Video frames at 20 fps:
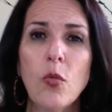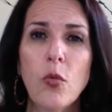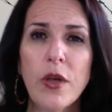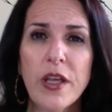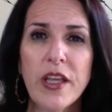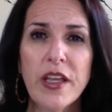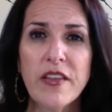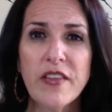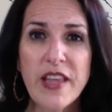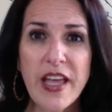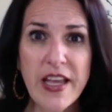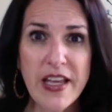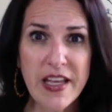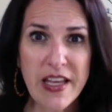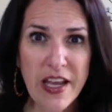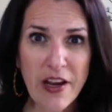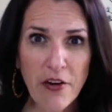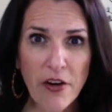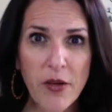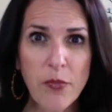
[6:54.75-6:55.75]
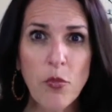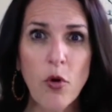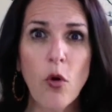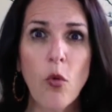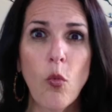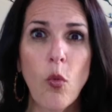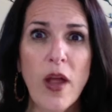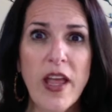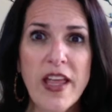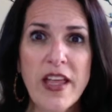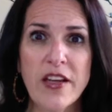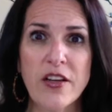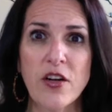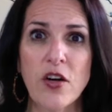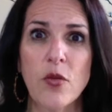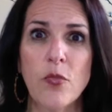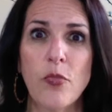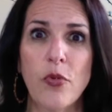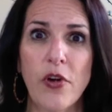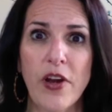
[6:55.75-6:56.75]
We, they carry more weight in
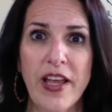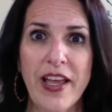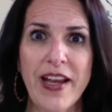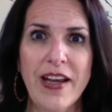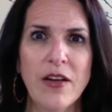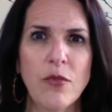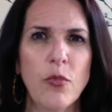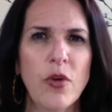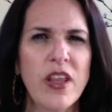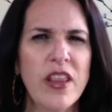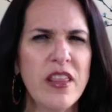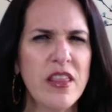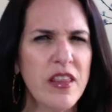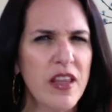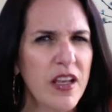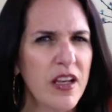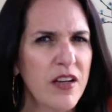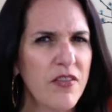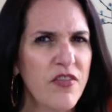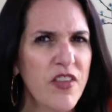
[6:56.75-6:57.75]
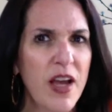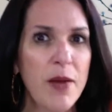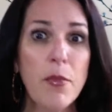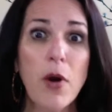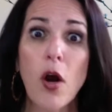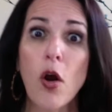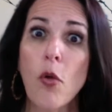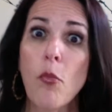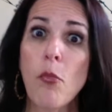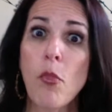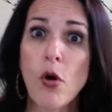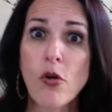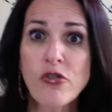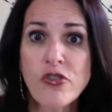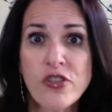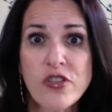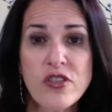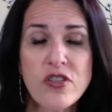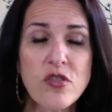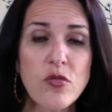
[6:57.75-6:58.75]
our brain. We think of them, our
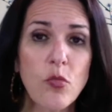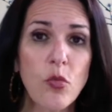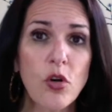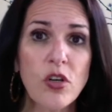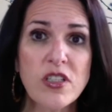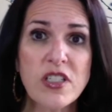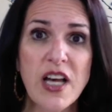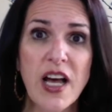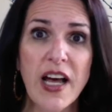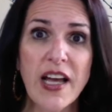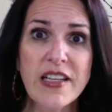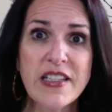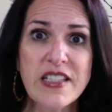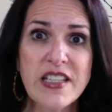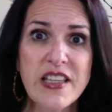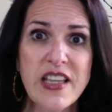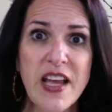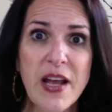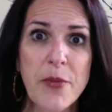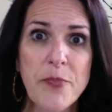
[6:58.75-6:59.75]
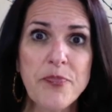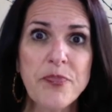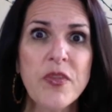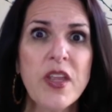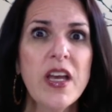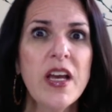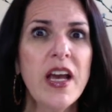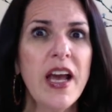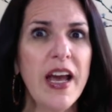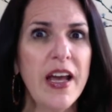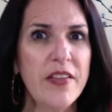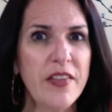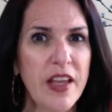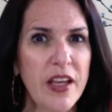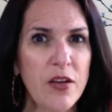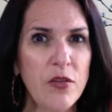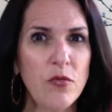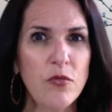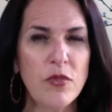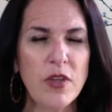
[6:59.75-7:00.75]
emotions are more tied to them, and
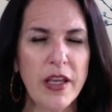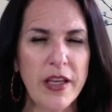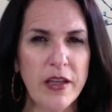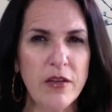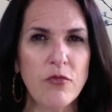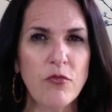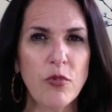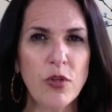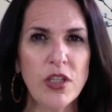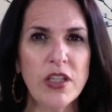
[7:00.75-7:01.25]
they, they